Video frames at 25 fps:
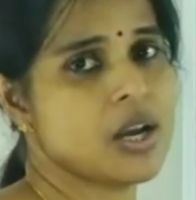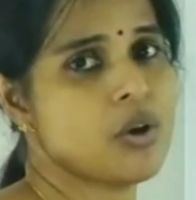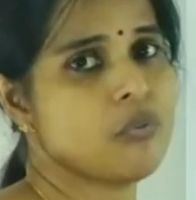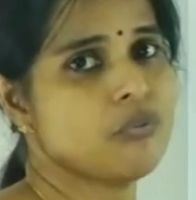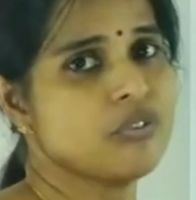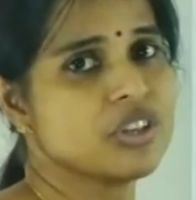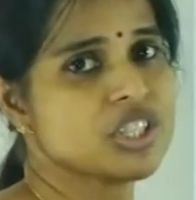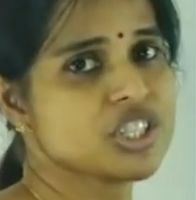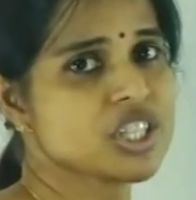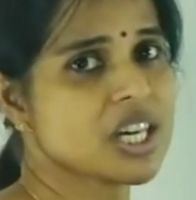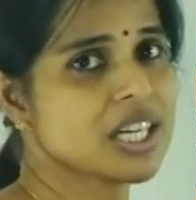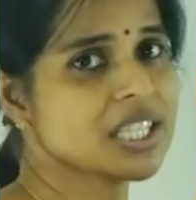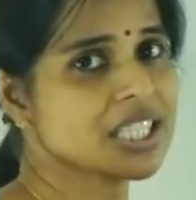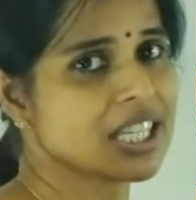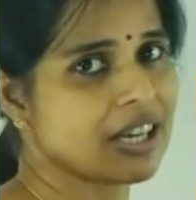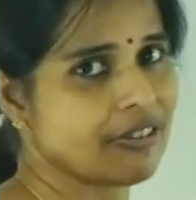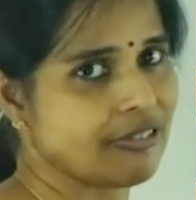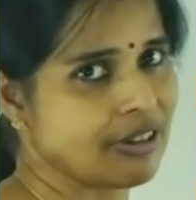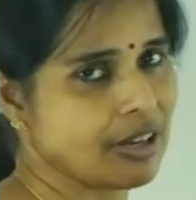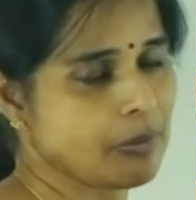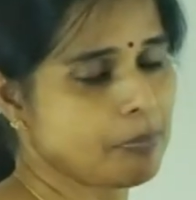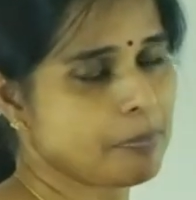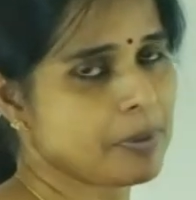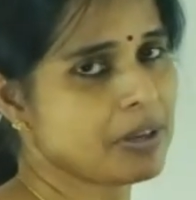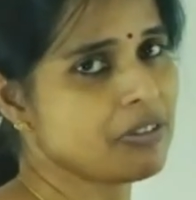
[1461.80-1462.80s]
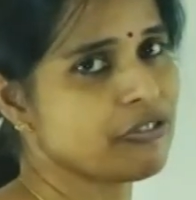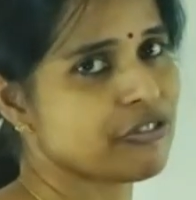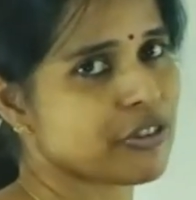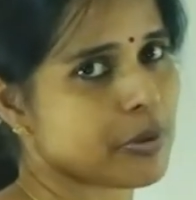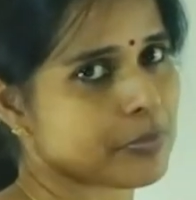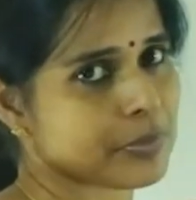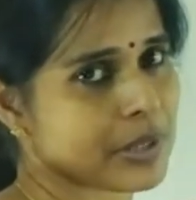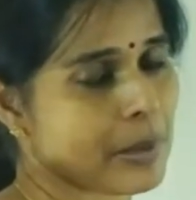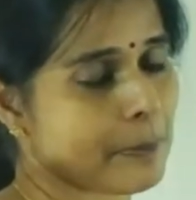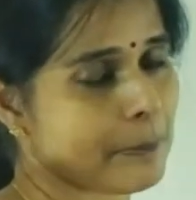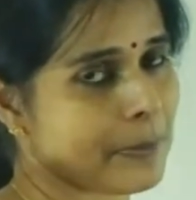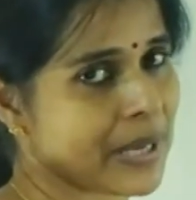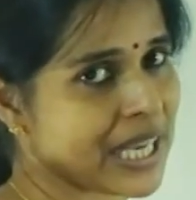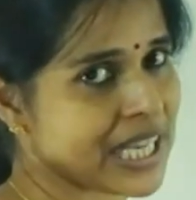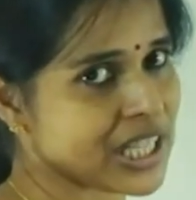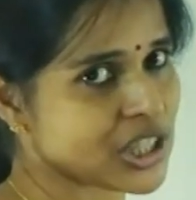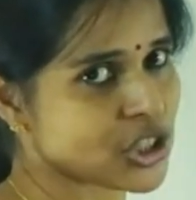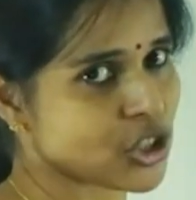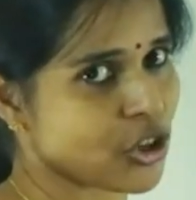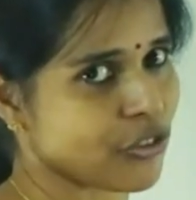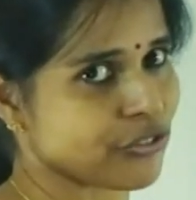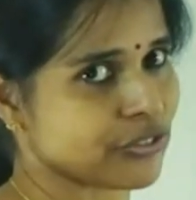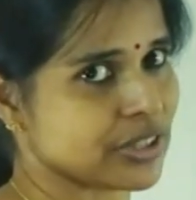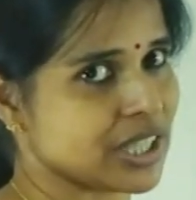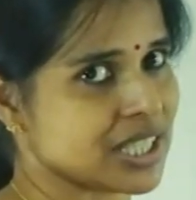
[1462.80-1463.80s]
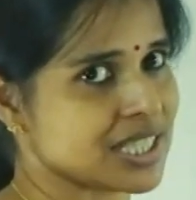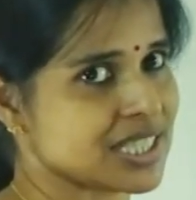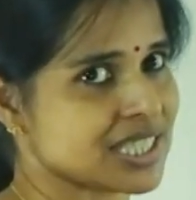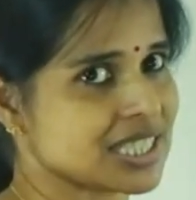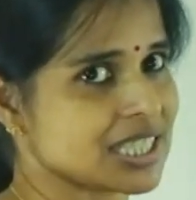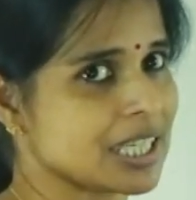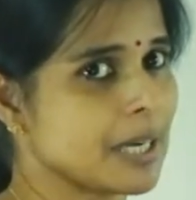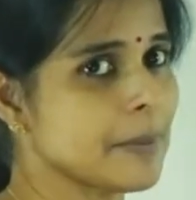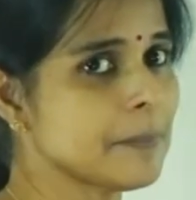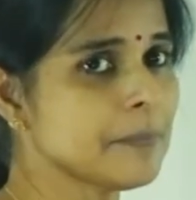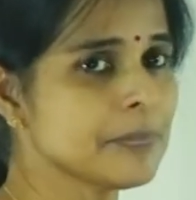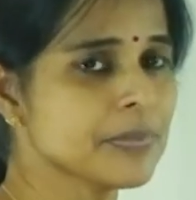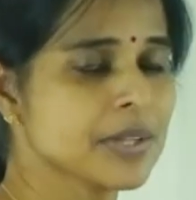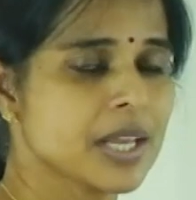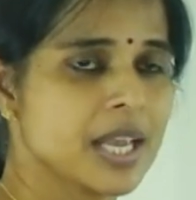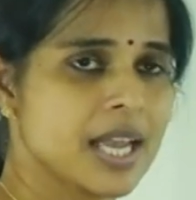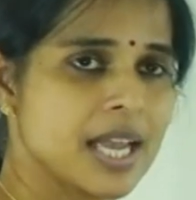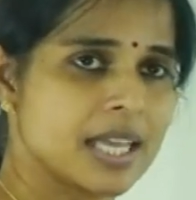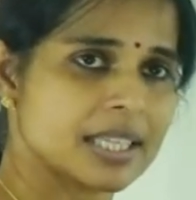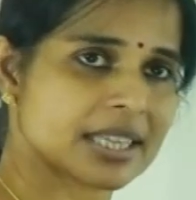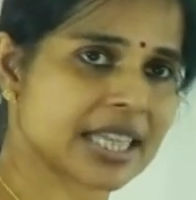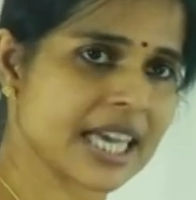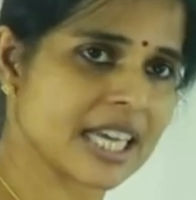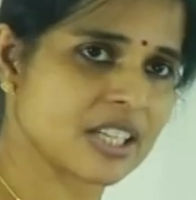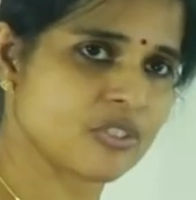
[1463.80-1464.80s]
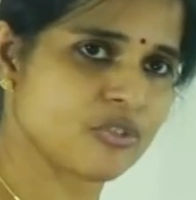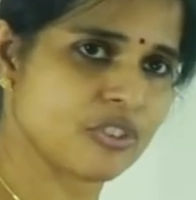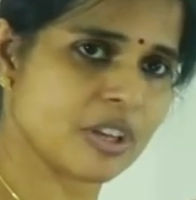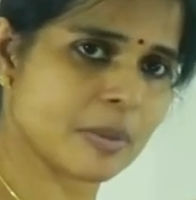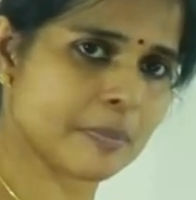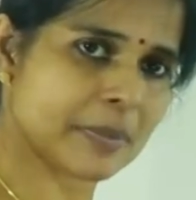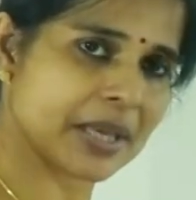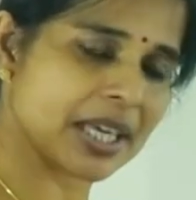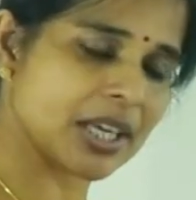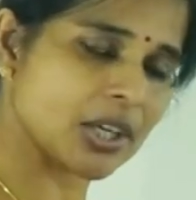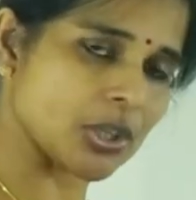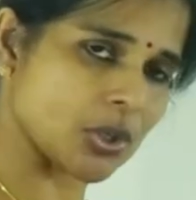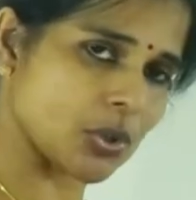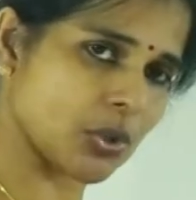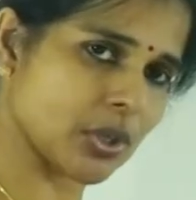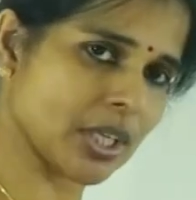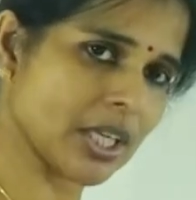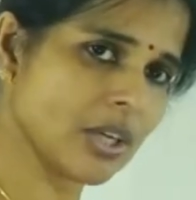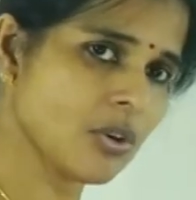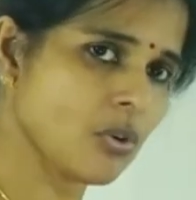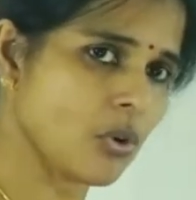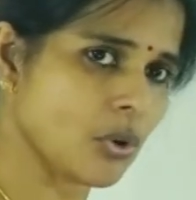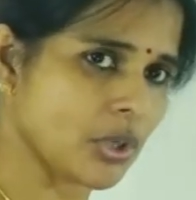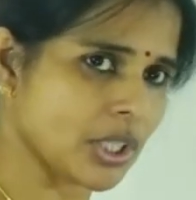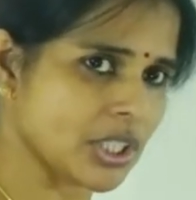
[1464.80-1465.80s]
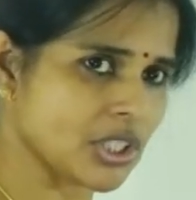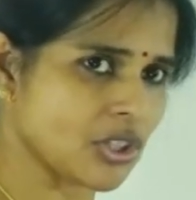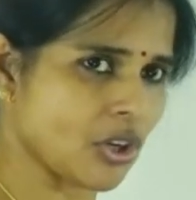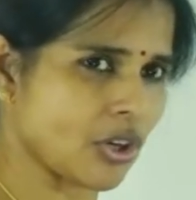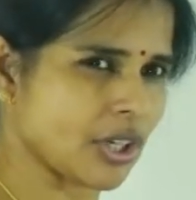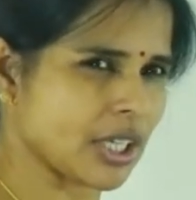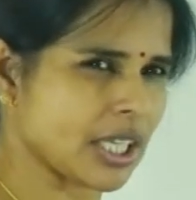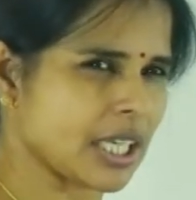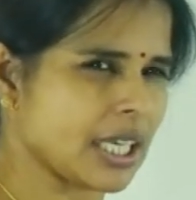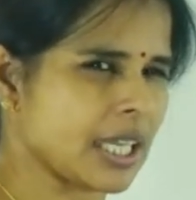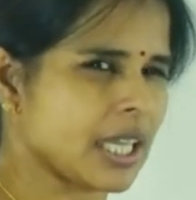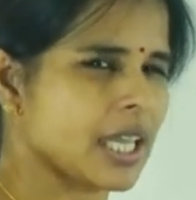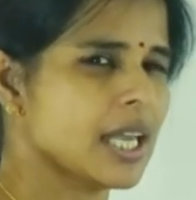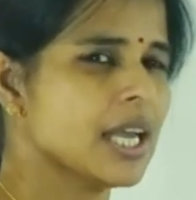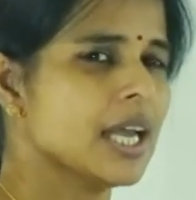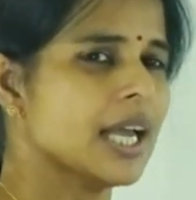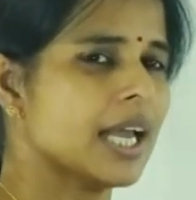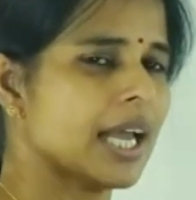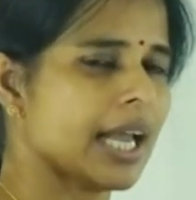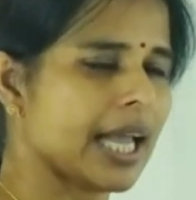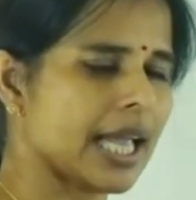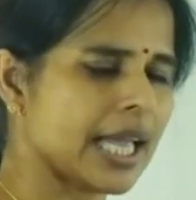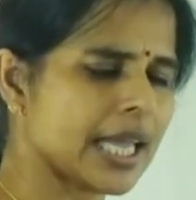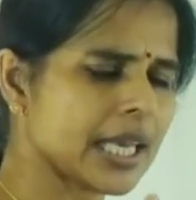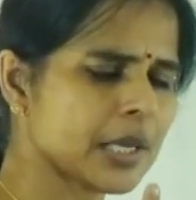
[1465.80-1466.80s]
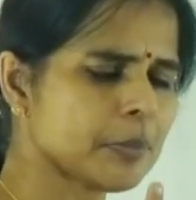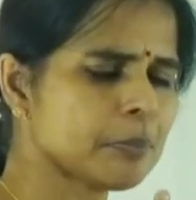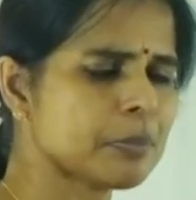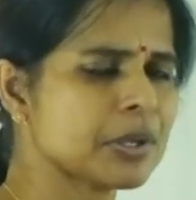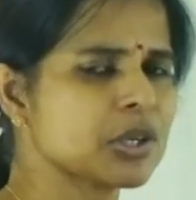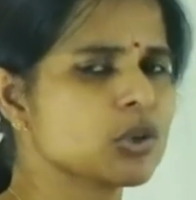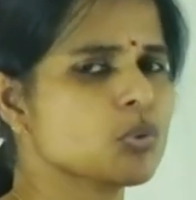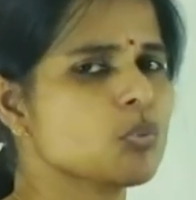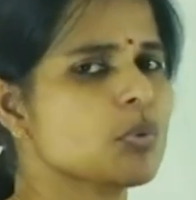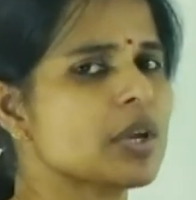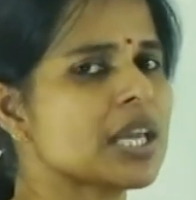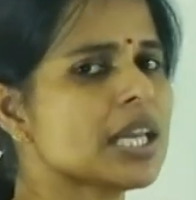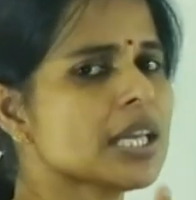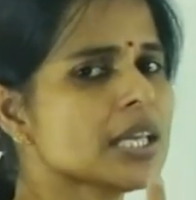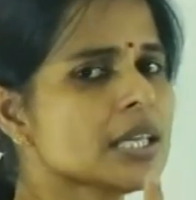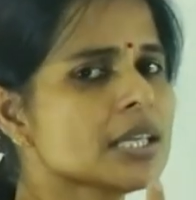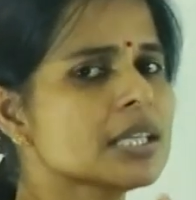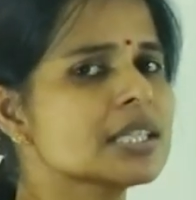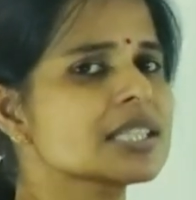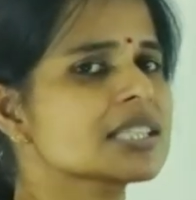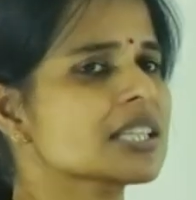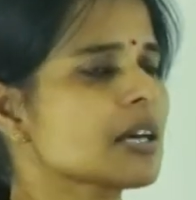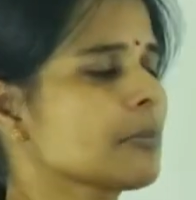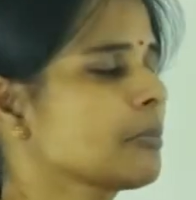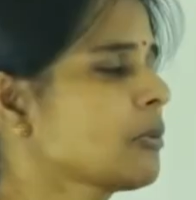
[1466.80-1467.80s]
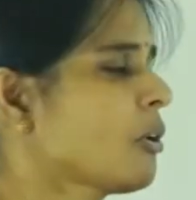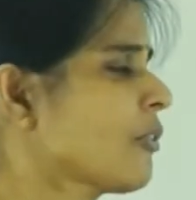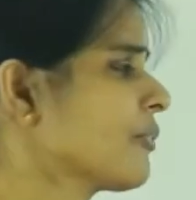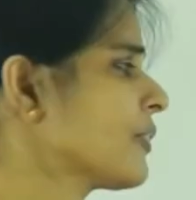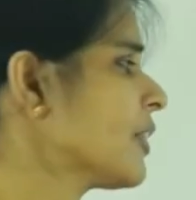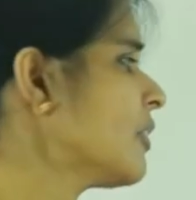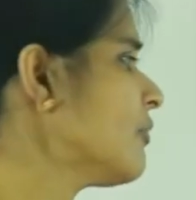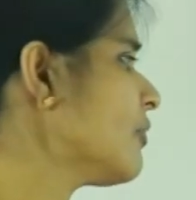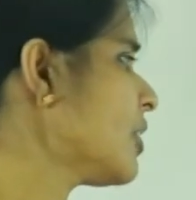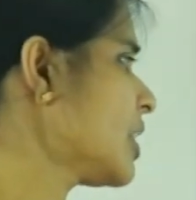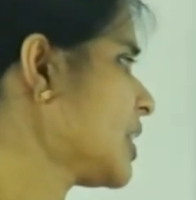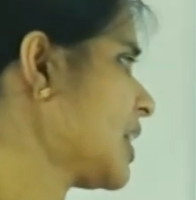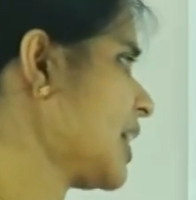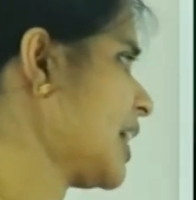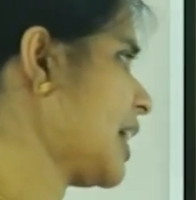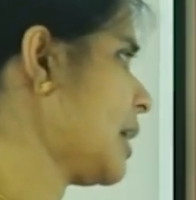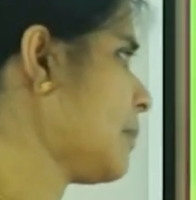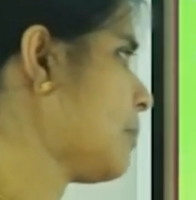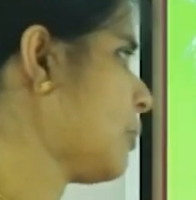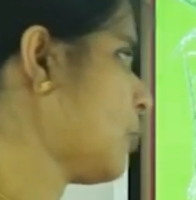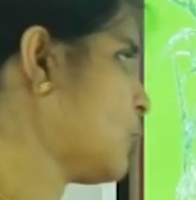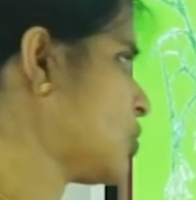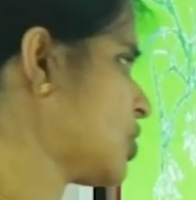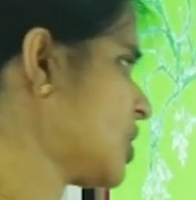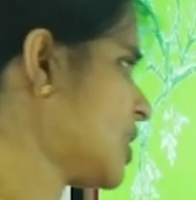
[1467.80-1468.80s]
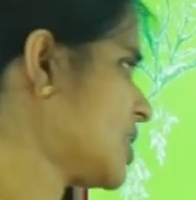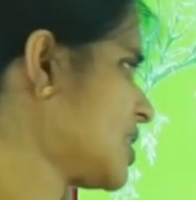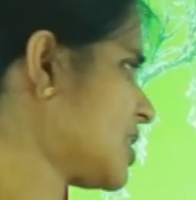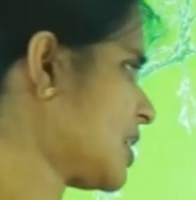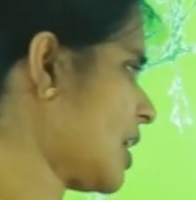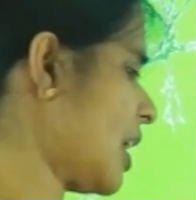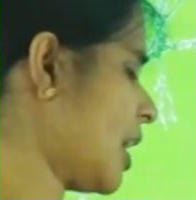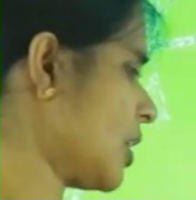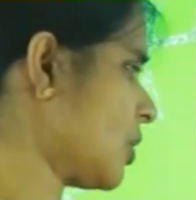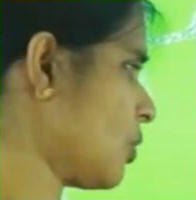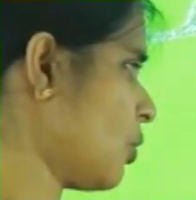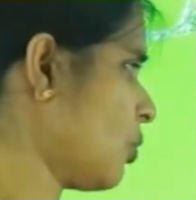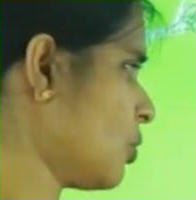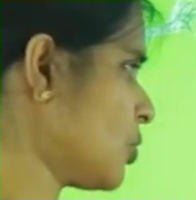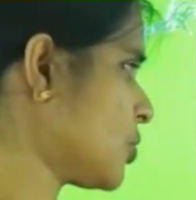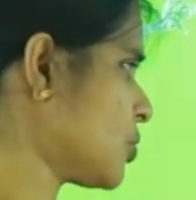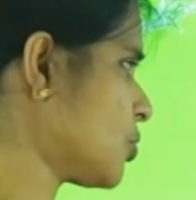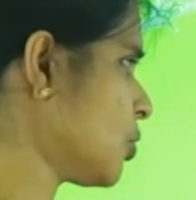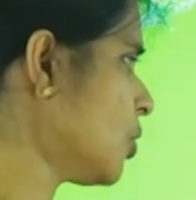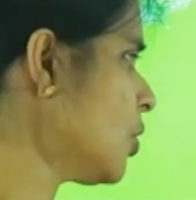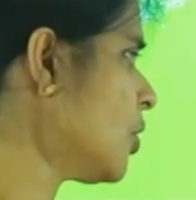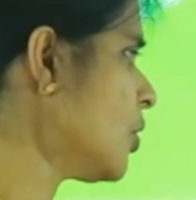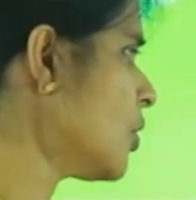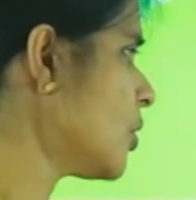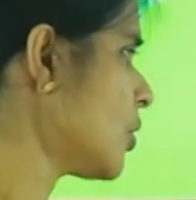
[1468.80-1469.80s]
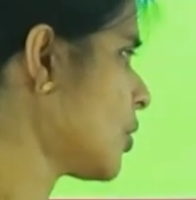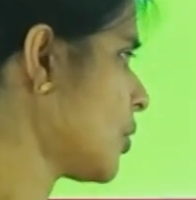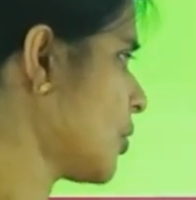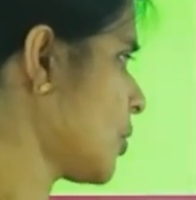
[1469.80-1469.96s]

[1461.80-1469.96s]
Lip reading: which are developing from the base of the stem, that will be growing horizontally. In between, some of the vertical portions are also